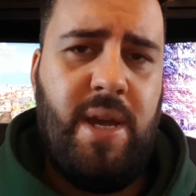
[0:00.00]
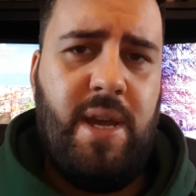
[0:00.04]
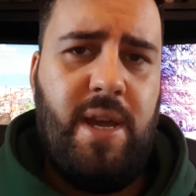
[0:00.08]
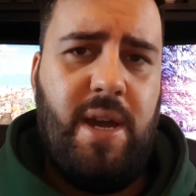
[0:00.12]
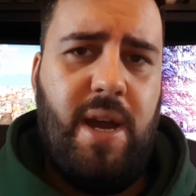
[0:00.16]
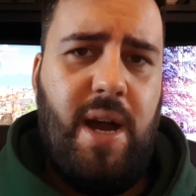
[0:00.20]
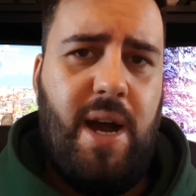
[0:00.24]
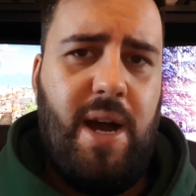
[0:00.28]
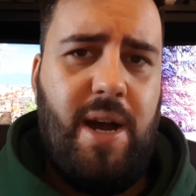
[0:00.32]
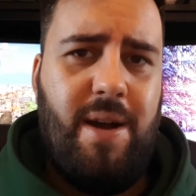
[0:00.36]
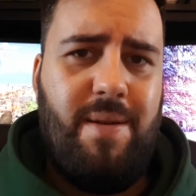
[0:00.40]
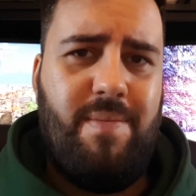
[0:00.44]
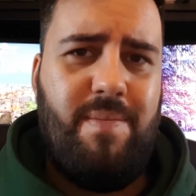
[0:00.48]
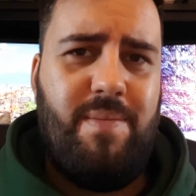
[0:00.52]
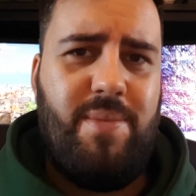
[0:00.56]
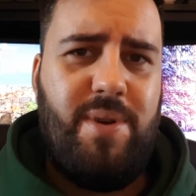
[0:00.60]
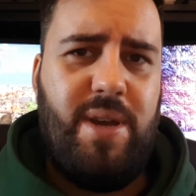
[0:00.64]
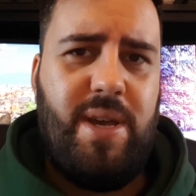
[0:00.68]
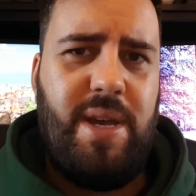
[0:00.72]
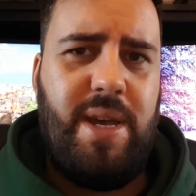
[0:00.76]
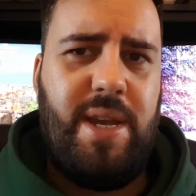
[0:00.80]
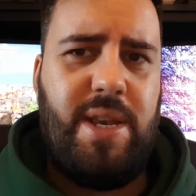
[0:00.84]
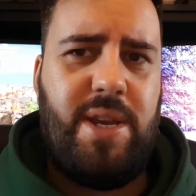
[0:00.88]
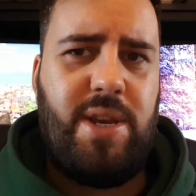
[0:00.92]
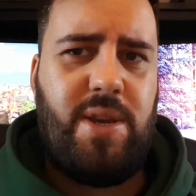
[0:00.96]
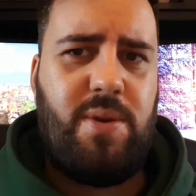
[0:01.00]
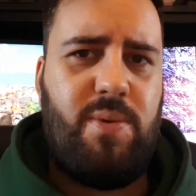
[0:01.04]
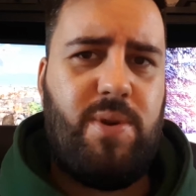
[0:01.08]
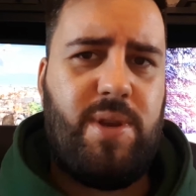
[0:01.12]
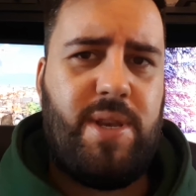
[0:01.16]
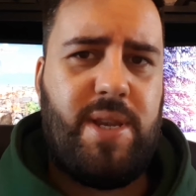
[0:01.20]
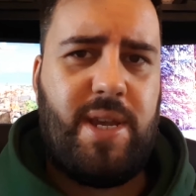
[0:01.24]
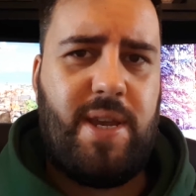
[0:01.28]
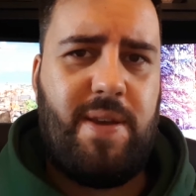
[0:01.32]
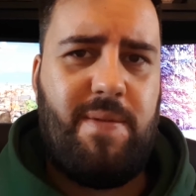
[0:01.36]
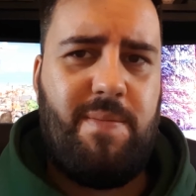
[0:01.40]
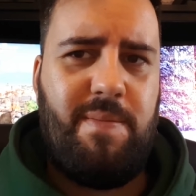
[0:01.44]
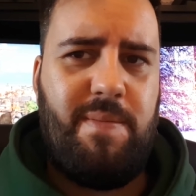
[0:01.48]
But it just
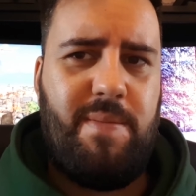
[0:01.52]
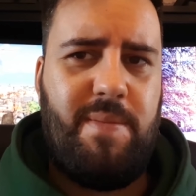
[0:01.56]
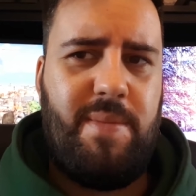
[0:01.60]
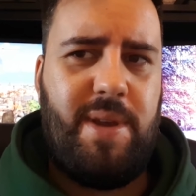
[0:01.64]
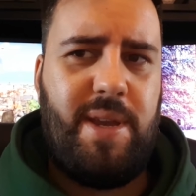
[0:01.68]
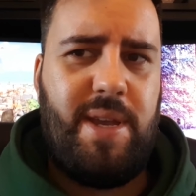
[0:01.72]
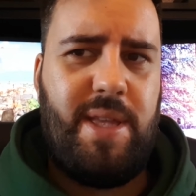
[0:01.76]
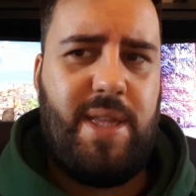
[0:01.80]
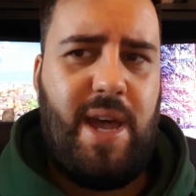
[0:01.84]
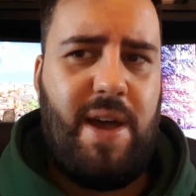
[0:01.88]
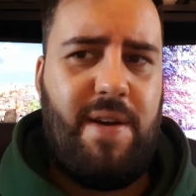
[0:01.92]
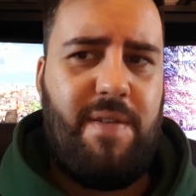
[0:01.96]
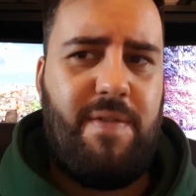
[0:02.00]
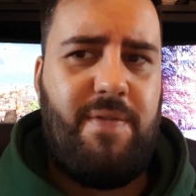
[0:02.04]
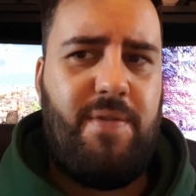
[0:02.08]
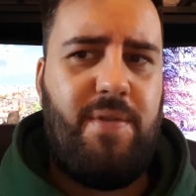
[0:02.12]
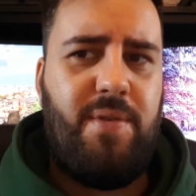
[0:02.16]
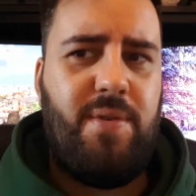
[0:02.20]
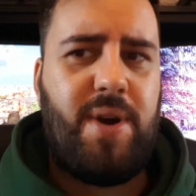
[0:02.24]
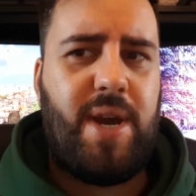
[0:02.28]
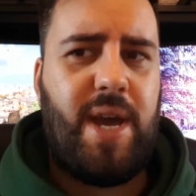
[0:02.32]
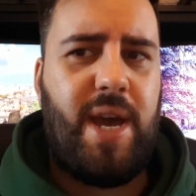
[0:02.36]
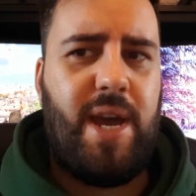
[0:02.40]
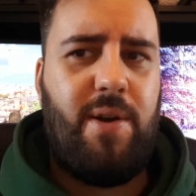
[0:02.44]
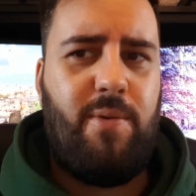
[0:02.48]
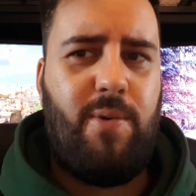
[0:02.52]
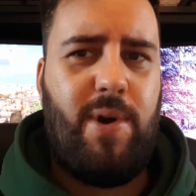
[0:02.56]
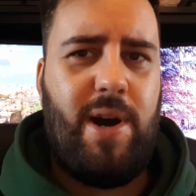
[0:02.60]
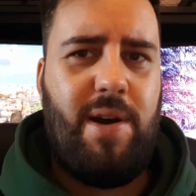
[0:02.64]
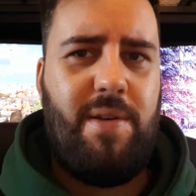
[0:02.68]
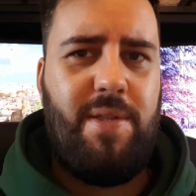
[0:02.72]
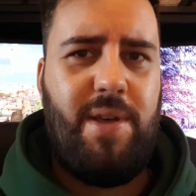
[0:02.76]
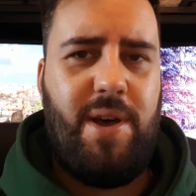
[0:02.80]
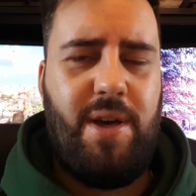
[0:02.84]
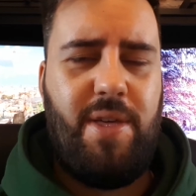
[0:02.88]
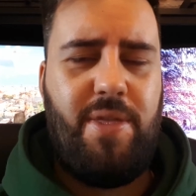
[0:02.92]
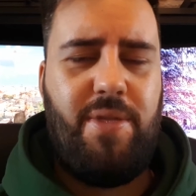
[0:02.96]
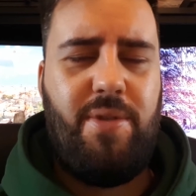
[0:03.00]
wasn't giving me that 4K wow
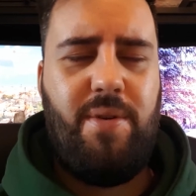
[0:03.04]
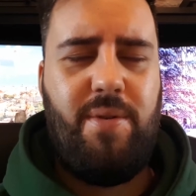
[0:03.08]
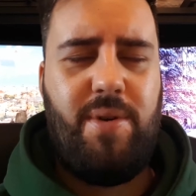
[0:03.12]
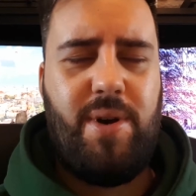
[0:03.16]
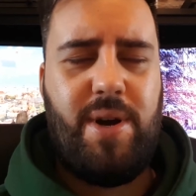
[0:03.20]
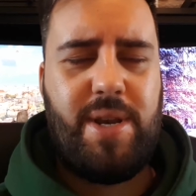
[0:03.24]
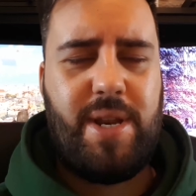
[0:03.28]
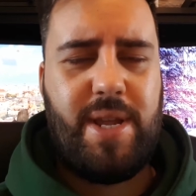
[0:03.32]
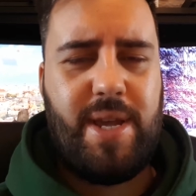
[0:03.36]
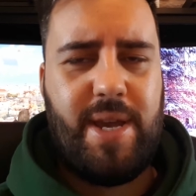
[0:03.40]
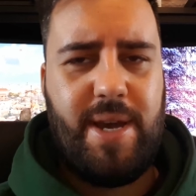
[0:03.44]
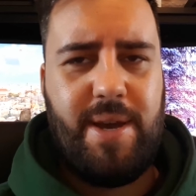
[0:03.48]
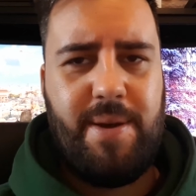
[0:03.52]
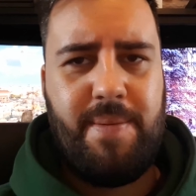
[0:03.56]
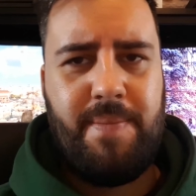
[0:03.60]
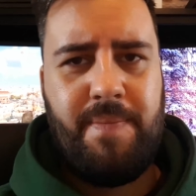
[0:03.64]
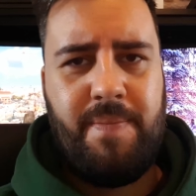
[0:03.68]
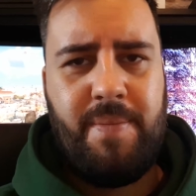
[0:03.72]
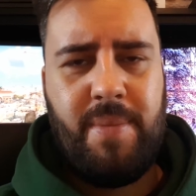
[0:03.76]
that I thought I'd get.